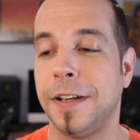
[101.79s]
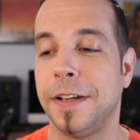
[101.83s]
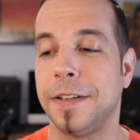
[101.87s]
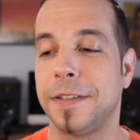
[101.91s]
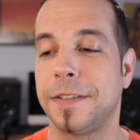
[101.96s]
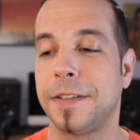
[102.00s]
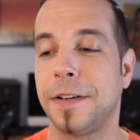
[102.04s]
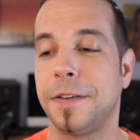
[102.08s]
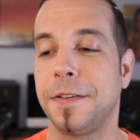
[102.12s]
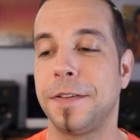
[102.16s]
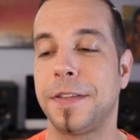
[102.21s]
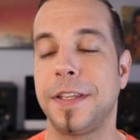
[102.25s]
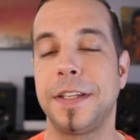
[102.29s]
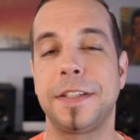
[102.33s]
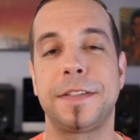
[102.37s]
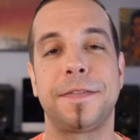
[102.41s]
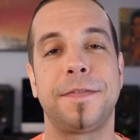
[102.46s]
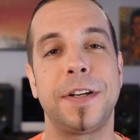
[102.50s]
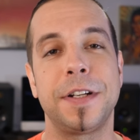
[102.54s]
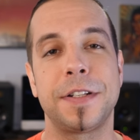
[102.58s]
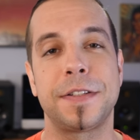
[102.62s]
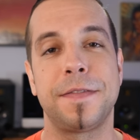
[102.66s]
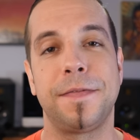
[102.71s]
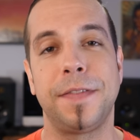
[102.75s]
So this
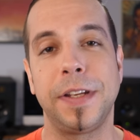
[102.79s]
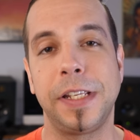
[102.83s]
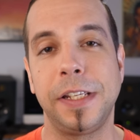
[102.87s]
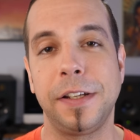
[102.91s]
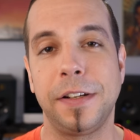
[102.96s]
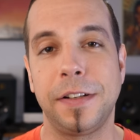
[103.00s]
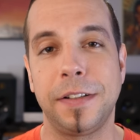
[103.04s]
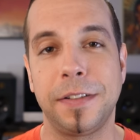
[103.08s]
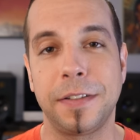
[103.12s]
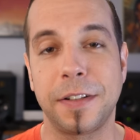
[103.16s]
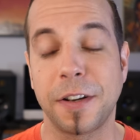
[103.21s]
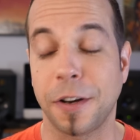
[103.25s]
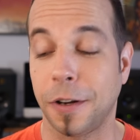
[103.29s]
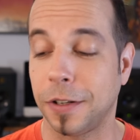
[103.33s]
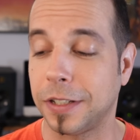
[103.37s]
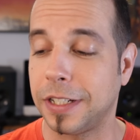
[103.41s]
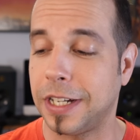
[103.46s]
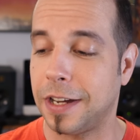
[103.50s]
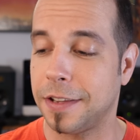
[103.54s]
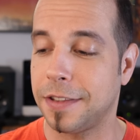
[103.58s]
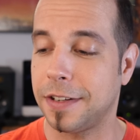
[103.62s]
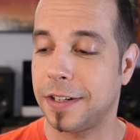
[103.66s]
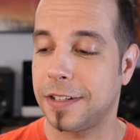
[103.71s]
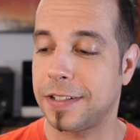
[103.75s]
first video called
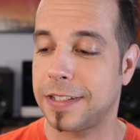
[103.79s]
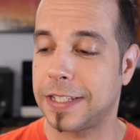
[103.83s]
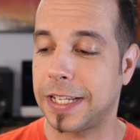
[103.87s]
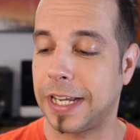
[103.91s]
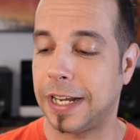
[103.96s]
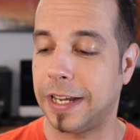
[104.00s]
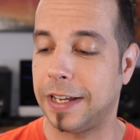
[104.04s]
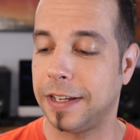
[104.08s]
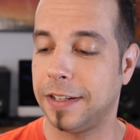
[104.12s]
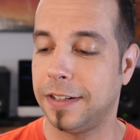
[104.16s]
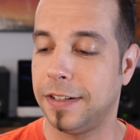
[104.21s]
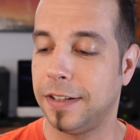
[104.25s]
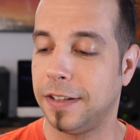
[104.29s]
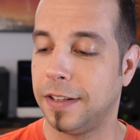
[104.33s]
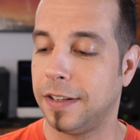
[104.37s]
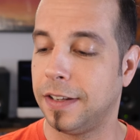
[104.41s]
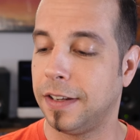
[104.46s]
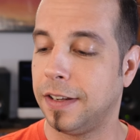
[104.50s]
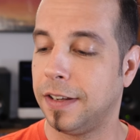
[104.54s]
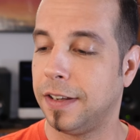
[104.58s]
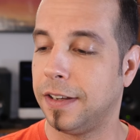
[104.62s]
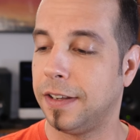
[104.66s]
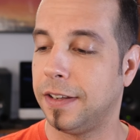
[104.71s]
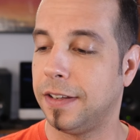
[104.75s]
Other Side
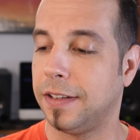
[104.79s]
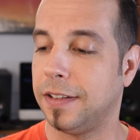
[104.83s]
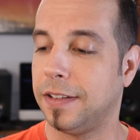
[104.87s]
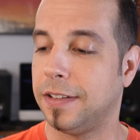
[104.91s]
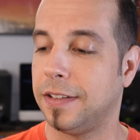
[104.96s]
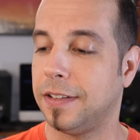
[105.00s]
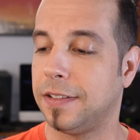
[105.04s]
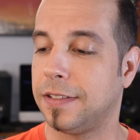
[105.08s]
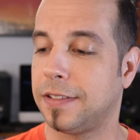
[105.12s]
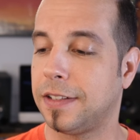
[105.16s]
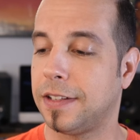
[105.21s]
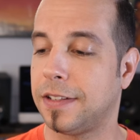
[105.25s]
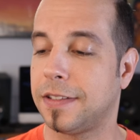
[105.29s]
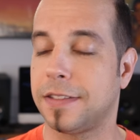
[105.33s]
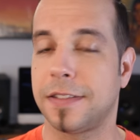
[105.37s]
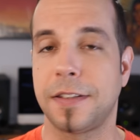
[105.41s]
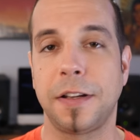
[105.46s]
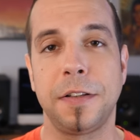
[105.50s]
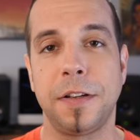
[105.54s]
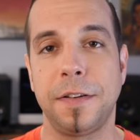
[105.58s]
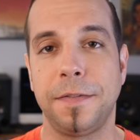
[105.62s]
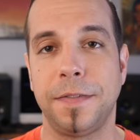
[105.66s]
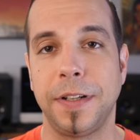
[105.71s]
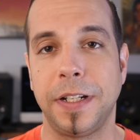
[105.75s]
is a
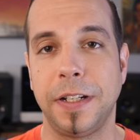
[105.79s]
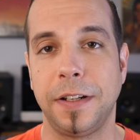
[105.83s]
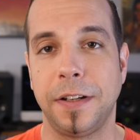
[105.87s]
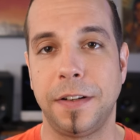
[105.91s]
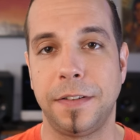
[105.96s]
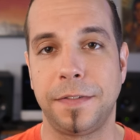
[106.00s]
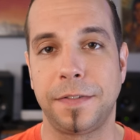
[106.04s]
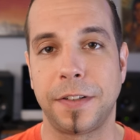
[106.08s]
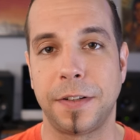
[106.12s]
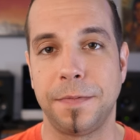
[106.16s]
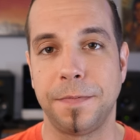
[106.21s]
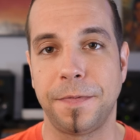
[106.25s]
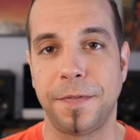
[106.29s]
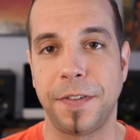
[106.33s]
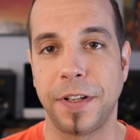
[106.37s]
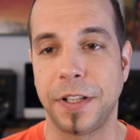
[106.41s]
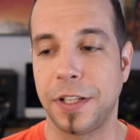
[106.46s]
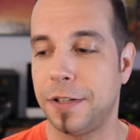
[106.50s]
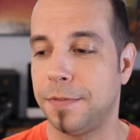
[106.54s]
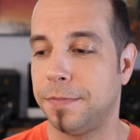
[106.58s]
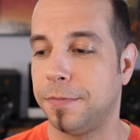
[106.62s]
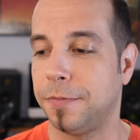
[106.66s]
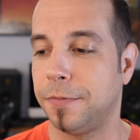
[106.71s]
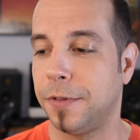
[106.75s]
solo video from
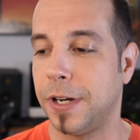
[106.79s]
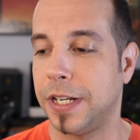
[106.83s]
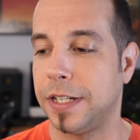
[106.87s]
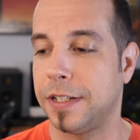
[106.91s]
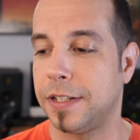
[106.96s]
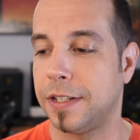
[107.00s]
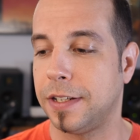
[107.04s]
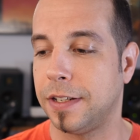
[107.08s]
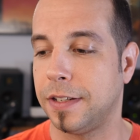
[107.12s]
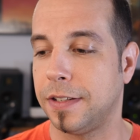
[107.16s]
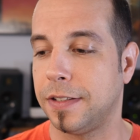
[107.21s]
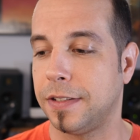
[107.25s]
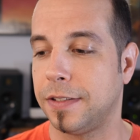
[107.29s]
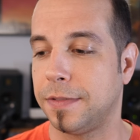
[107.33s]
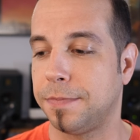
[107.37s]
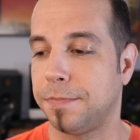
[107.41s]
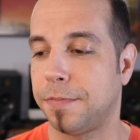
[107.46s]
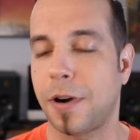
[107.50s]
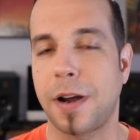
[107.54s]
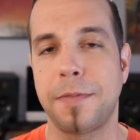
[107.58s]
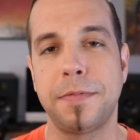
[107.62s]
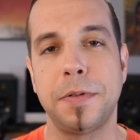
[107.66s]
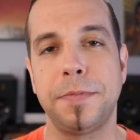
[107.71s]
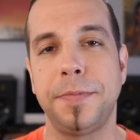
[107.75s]
Philip, which is
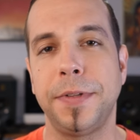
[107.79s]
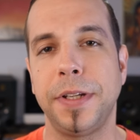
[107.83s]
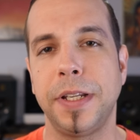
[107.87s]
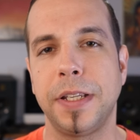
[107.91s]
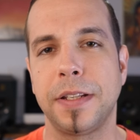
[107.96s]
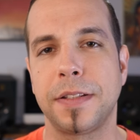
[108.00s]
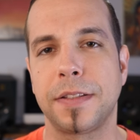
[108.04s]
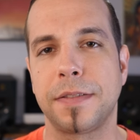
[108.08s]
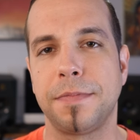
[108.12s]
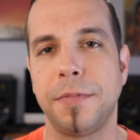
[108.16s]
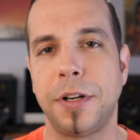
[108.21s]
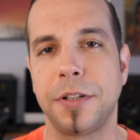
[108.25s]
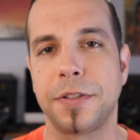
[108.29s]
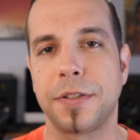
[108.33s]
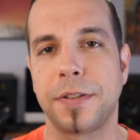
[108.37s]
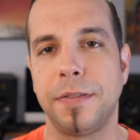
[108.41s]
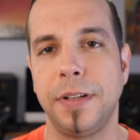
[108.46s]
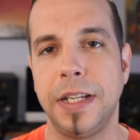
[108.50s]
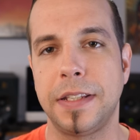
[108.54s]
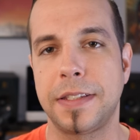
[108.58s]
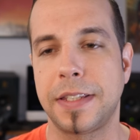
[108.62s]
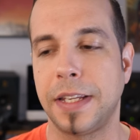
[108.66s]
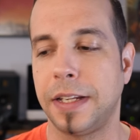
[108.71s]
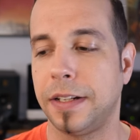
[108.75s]
probably his most
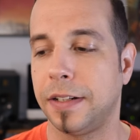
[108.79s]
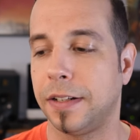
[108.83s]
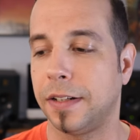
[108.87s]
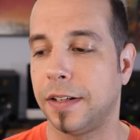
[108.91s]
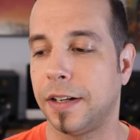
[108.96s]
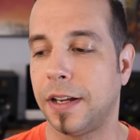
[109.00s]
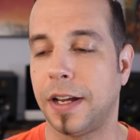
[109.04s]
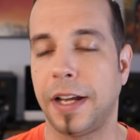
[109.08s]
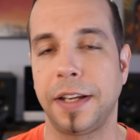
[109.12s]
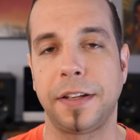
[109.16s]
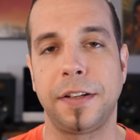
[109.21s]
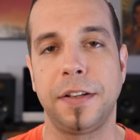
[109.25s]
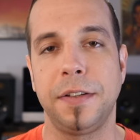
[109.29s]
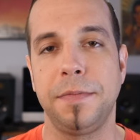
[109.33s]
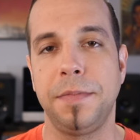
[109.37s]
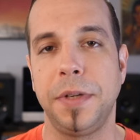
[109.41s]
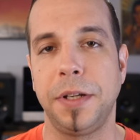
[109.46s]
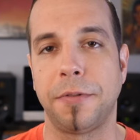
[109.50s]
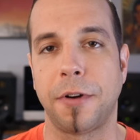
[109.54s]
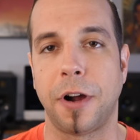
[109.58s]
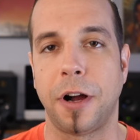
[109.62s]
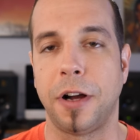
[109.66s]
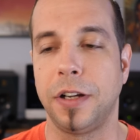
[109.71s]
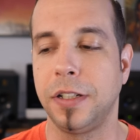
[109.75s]
recent. I could
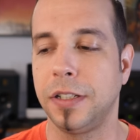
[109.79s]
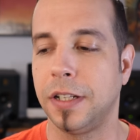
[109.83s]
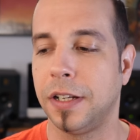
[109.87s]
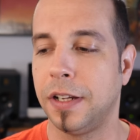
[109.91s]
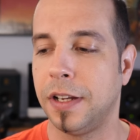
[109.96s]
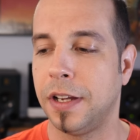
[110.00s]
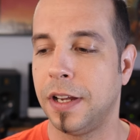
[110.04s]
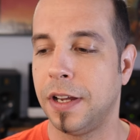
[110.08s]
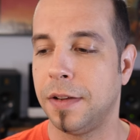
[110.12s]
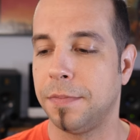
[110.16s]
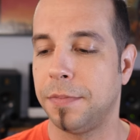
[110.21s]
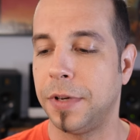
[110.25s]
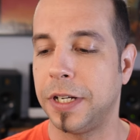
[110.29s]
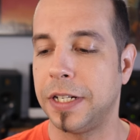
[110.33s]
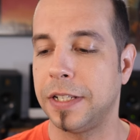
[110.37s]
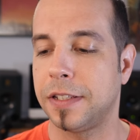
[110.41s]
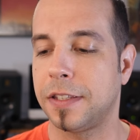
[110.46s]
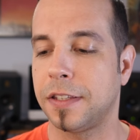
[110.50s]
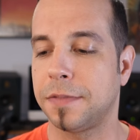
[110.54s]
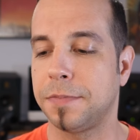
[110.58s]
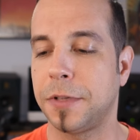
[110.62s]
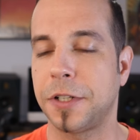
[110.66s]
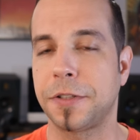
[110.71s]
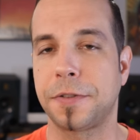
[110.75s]
be wrong, but it's
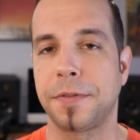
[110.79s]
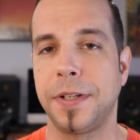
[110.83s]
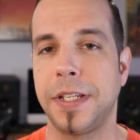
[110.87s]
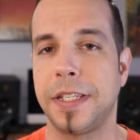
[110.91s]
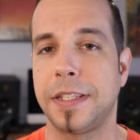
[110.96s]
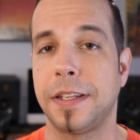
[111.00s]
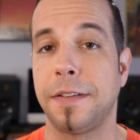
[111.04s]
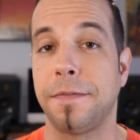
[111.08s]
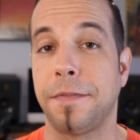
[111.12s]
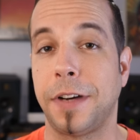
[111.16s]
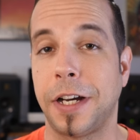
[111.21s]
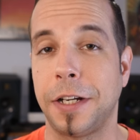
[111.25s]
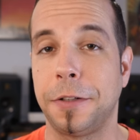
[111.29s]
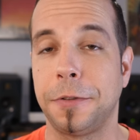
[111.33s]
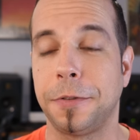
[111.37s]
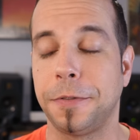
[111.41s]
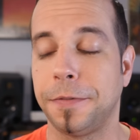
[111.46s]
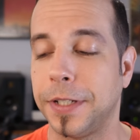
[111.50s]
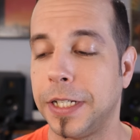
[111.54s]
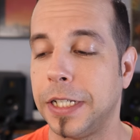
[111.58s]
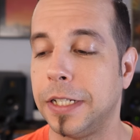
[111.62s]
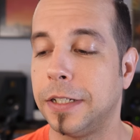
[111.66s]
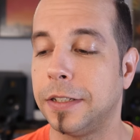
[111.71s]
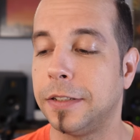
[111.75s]
his most recent viral
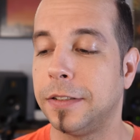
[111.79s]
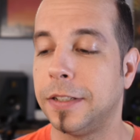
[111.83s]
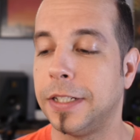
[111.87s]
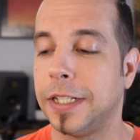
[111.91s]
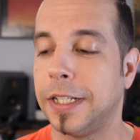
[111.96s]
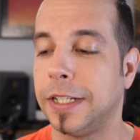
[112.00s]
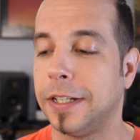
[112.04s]
video.